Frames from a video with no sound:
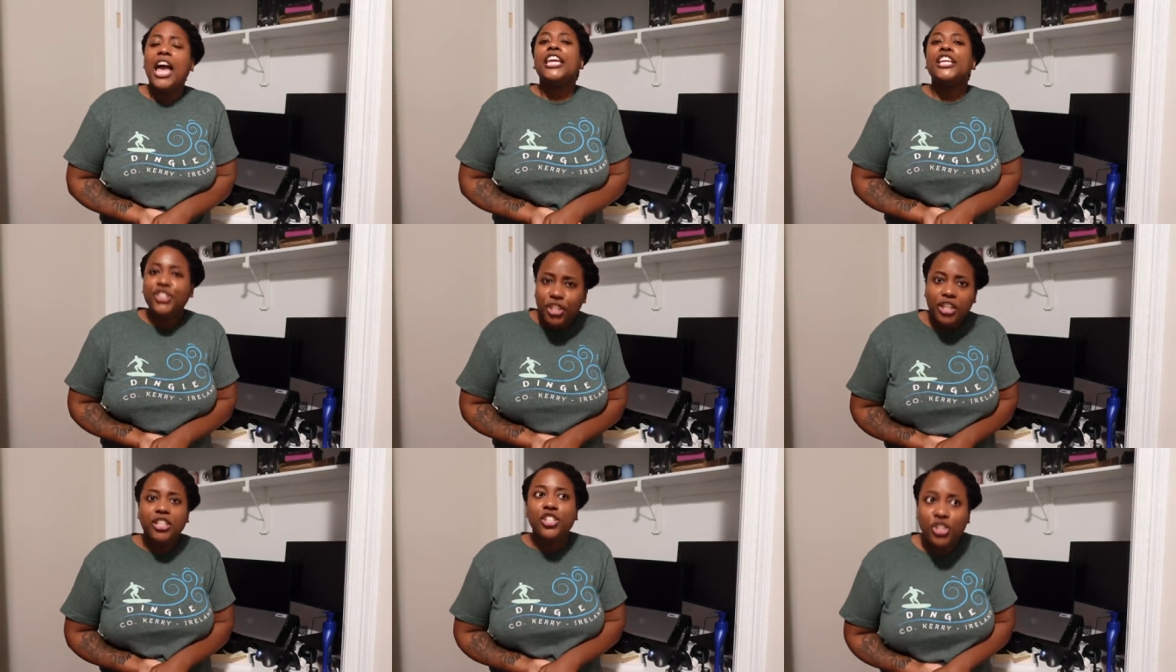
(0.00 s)
You should
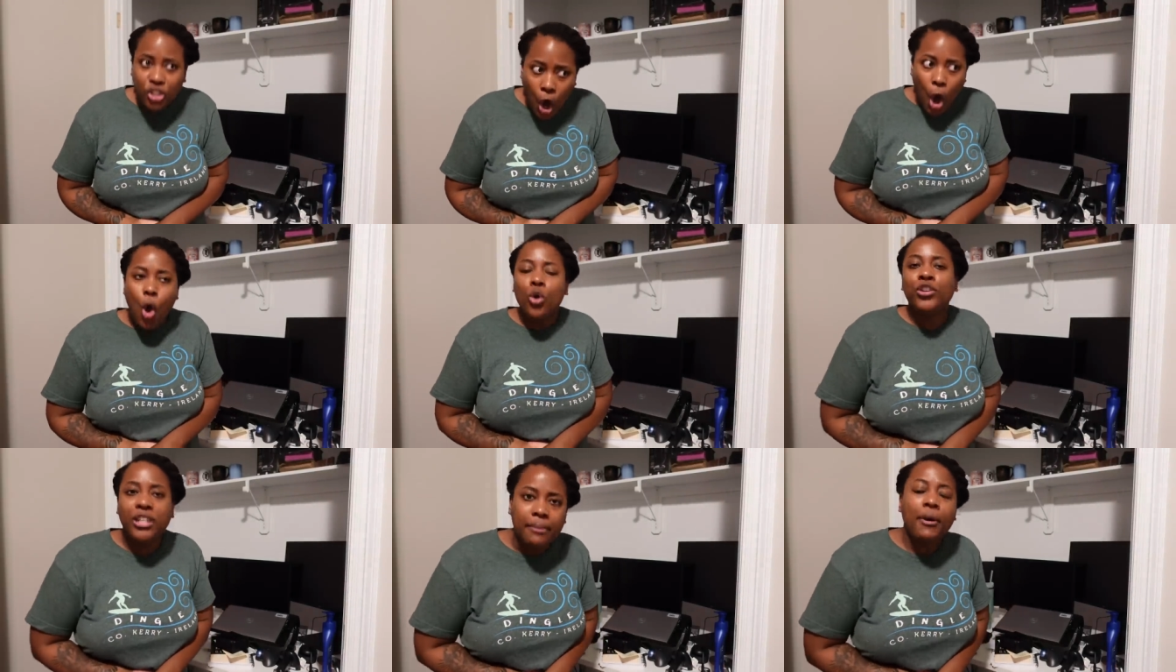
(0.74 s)
have
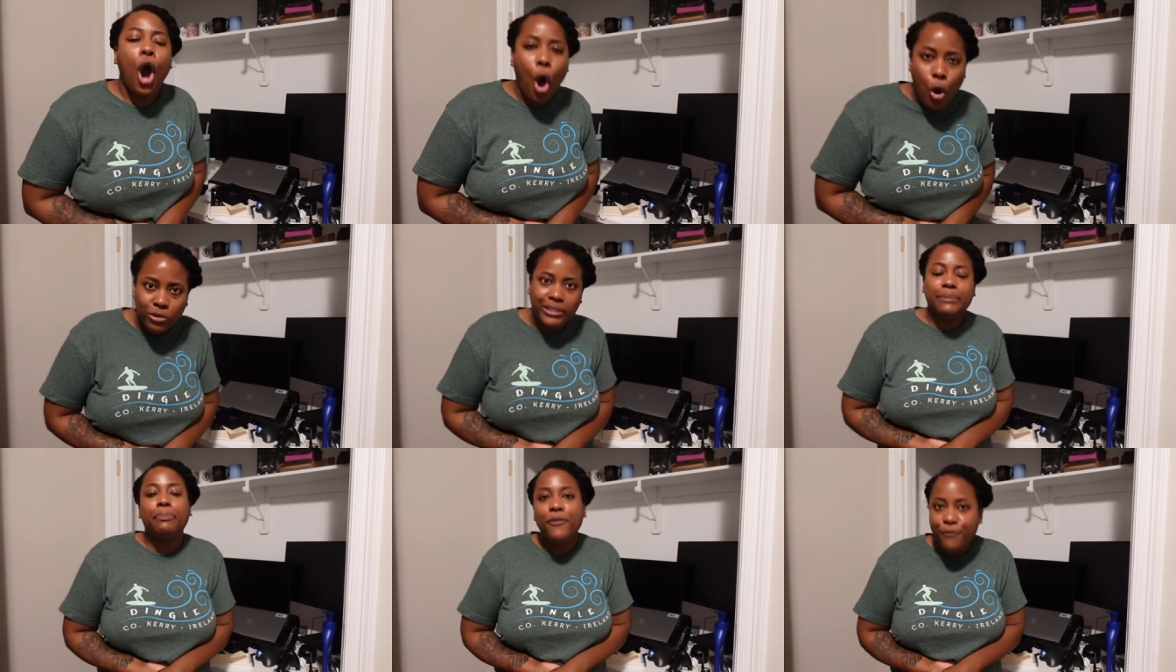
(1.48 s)
sowed them
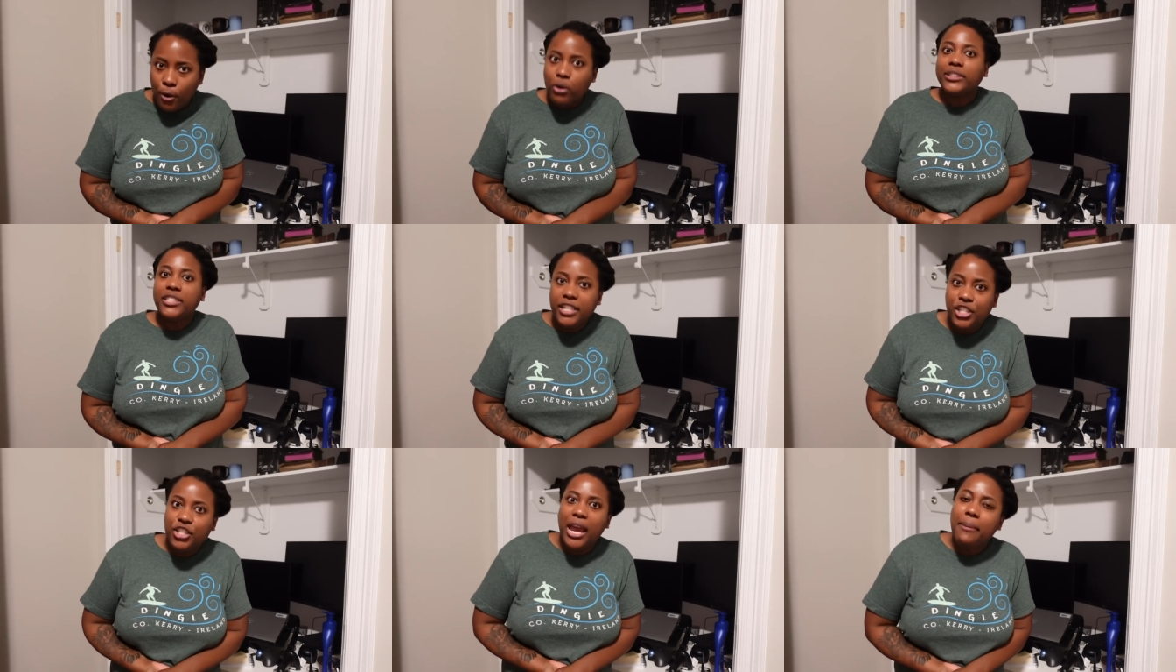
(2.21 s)
oats before,
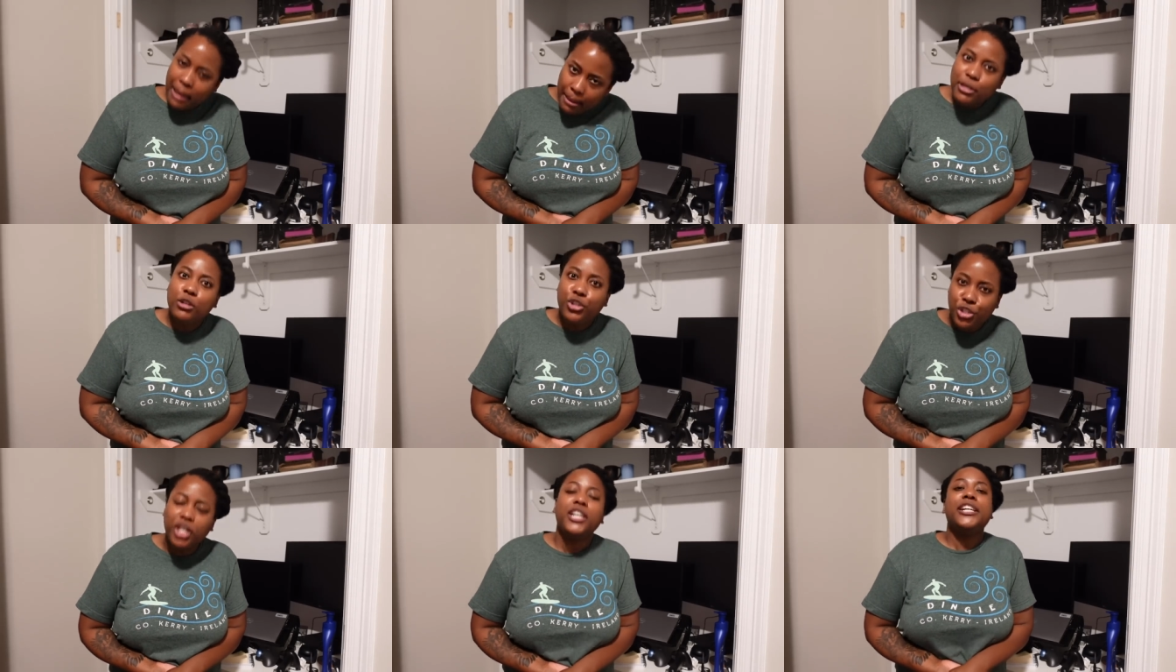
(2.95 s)
TJ. Maybe you
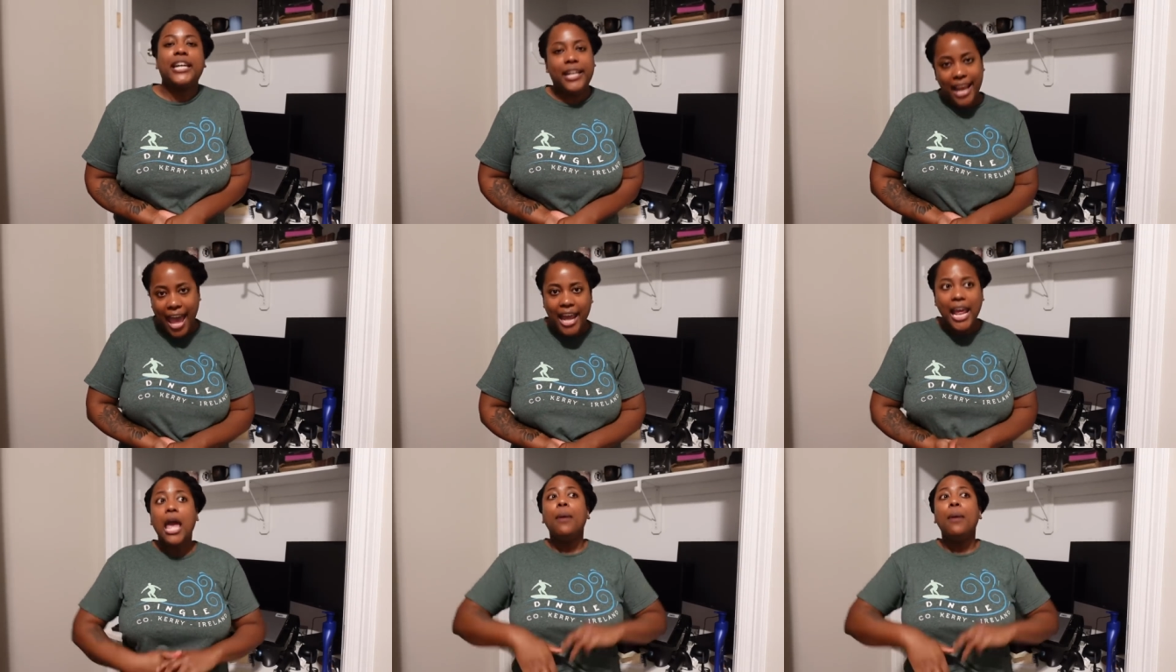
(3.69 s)
should have done that.